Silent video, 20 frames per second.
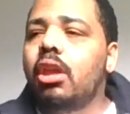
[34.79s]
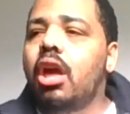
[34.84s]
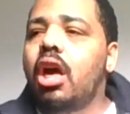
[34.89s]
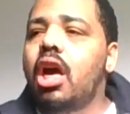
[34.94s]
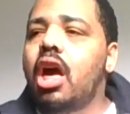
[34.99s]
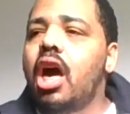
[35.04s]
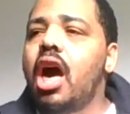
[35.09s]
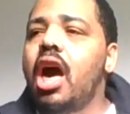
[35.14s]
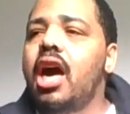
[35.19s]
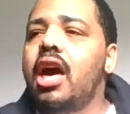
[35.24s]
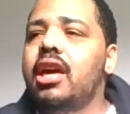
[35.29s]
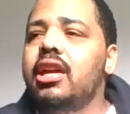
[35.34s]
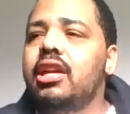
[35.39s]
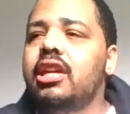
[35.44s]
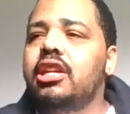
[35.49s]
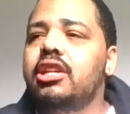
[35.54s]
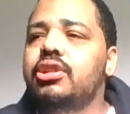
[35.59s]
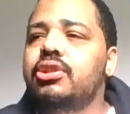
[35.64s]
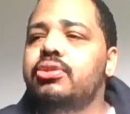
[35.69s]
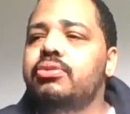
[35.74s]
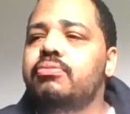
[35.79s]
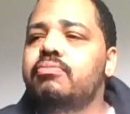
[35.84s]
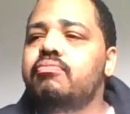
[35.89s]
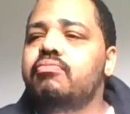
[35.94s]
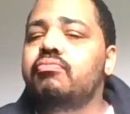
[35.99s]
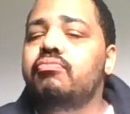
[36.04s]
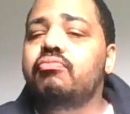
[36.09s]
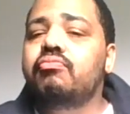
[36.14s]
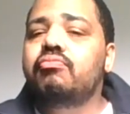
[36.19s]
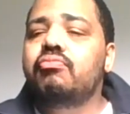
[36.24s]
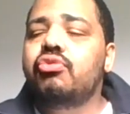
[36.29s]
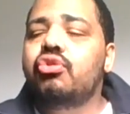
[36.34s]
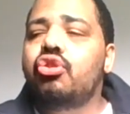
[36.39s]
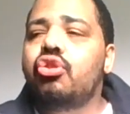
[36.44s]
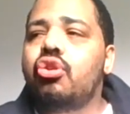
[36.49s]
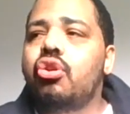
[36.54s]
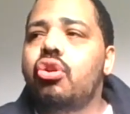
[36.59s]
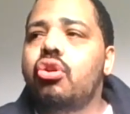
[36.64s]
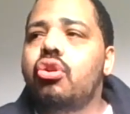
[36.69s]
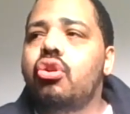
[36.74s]
I am
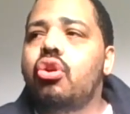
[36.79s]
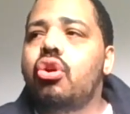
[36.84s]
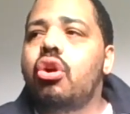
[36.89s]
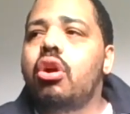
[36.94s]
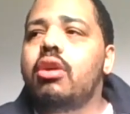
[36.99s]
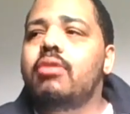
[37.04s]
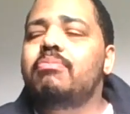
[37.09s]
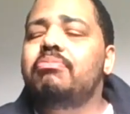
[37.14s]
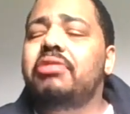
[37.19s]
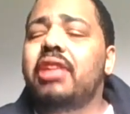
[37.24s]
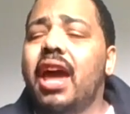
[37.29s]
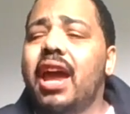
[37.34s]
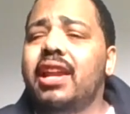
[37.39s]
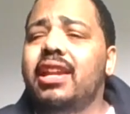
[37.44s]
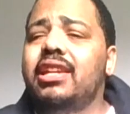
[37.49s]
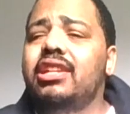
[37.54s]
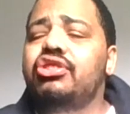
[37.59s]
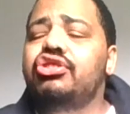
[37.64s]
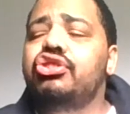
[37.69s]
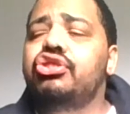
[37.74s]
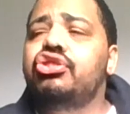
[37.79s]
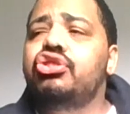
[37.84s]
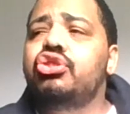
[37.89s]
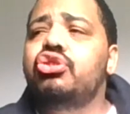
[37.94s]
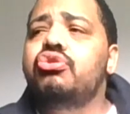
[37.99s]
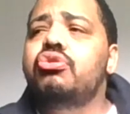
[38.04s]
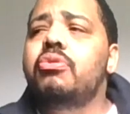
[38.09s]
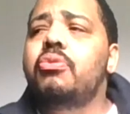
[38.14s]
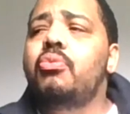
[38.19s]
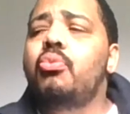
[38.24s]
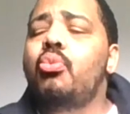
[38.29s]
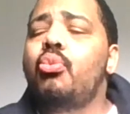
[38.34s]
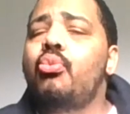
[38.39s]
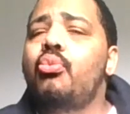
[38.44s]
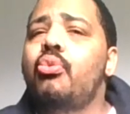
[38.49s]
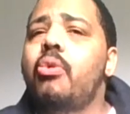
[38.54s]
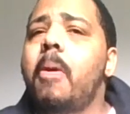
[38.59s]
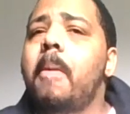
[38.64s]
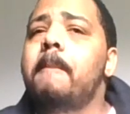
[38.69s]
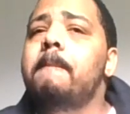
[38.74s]
planning to do
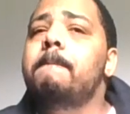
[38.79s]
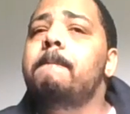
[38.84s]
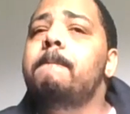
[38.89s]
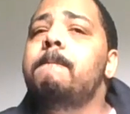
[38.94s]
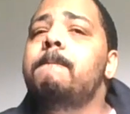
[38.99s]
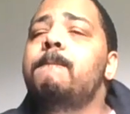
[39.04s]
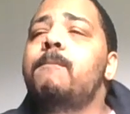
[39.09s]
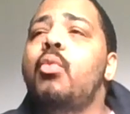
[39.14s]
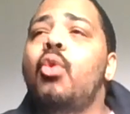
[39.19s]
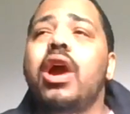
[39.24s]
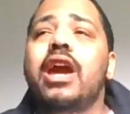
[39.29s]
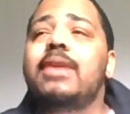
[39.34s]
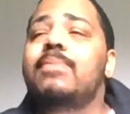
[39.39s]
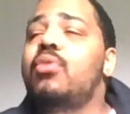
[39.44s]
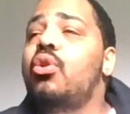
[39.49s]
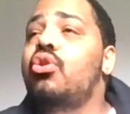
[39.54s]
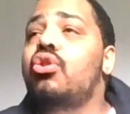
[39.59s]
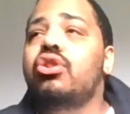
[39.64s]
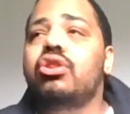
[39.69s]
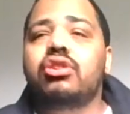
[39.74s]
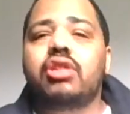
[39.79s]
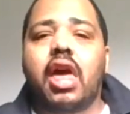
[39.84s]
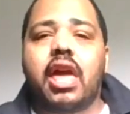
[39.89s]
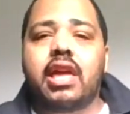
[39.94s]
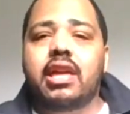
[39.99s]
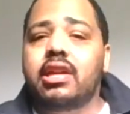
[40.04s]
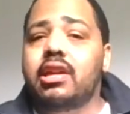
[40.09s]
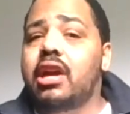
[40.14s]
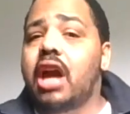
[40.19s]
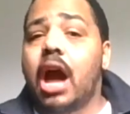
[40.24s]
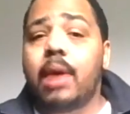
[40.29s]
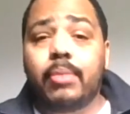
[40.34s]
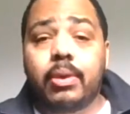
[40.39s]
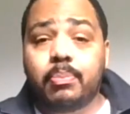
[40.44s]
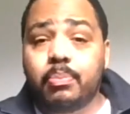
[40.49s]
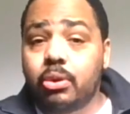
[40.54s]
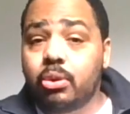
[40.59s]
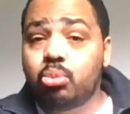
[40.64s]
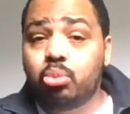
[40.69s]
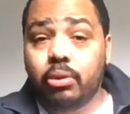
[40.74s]
way more, comic
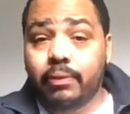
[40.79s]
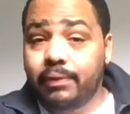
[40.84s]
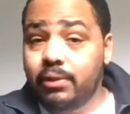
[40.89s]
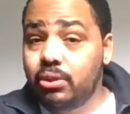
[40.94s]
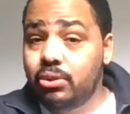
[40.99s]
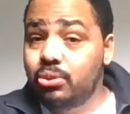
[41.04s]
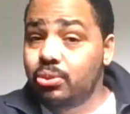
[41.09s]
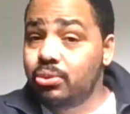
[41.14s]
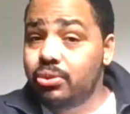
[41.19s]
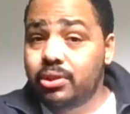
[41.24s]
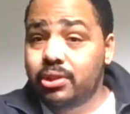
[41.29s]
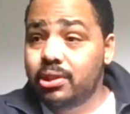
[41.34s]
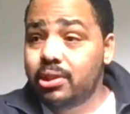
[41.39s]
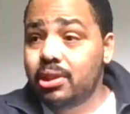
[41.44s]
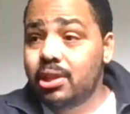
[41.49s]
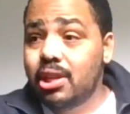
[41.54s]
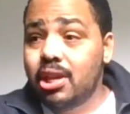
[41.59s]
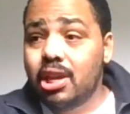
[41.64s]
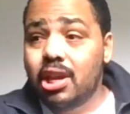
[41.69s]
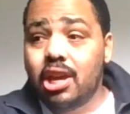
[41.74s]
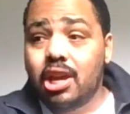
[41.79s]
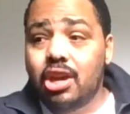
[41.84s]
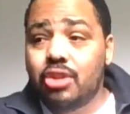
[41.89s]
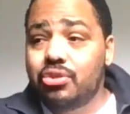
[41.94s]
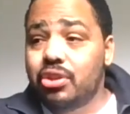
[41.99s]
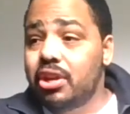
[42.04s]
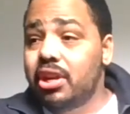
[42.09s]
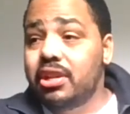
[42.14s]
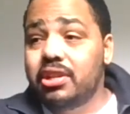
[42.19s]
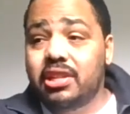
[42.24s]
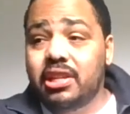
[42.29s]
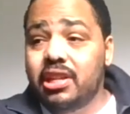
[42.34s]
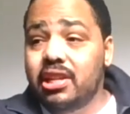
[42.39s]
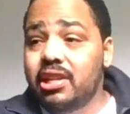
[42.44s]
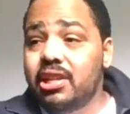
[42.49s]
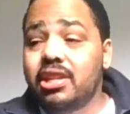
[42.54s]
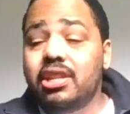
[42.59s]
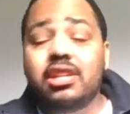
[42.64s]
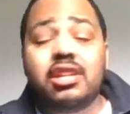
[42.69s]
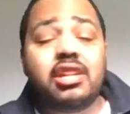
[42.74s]
book reviews than I
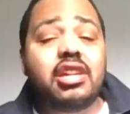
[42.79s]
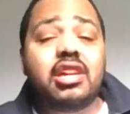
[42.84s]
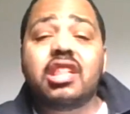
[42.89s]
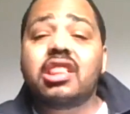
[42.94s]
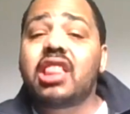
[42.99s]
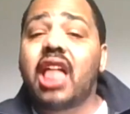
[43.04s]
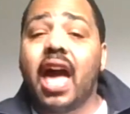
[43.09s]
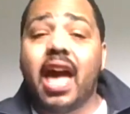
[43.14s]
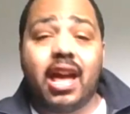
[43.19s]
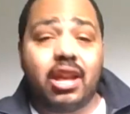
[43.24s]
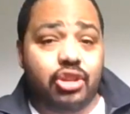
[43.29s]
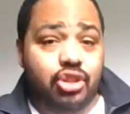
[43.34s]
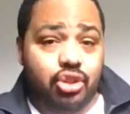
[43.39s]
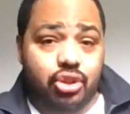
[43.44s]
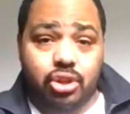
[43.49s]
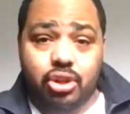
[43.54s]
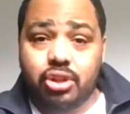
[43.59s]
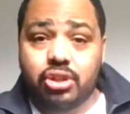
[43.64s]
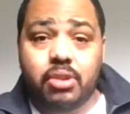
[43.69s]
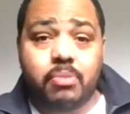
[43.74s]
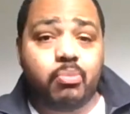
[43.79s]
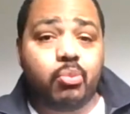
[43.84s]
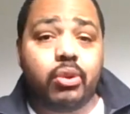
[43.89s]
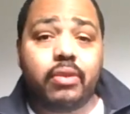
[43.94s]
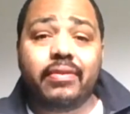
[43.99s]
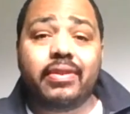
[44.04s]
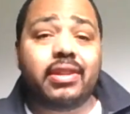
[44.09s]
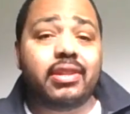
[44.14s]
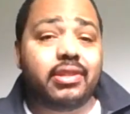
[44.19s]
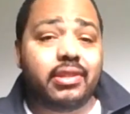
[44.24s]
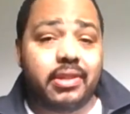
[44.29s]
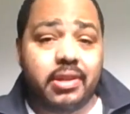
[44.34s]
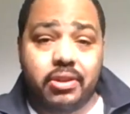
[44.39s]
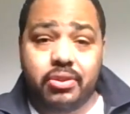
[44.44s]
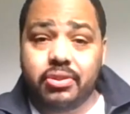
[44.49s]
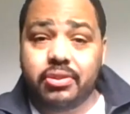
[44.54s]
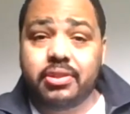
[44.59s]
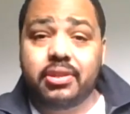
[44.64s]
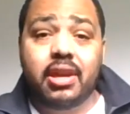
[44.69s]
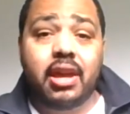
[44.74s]
did last year, in the previous
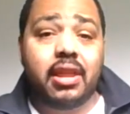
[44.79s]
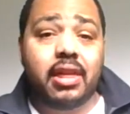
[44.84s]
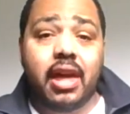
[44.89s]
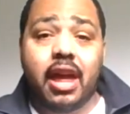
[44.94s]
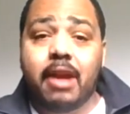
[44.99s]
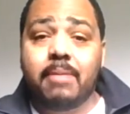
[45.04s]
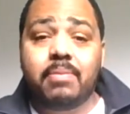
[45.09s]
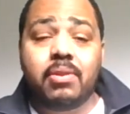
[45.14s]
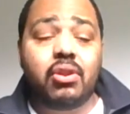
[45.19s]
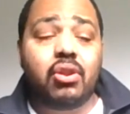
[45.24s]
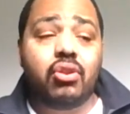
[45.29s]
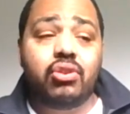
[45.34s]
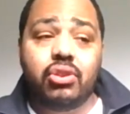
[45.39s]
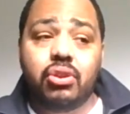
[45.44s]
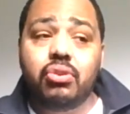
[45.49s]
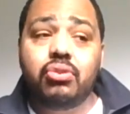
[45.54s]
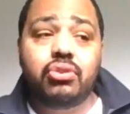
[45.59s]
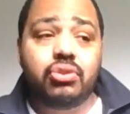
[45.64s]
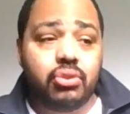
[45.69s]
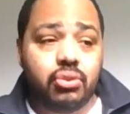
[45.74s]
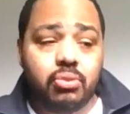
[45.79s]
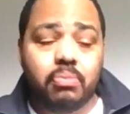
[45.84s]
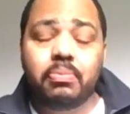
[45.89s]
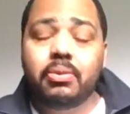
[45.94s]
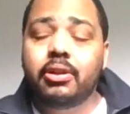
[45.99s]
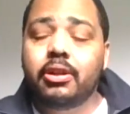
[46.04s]
years that I've been on YouTube.